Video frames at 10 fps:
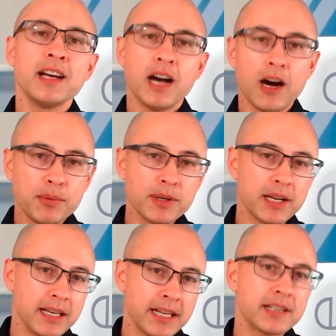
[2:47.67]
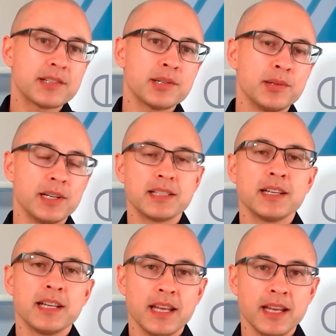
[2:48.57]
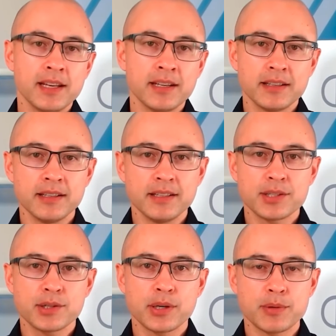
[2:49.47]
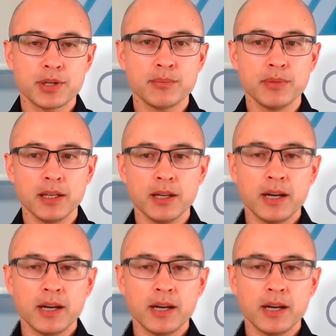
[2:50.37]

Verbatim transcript: I'll put a link to it in the description below.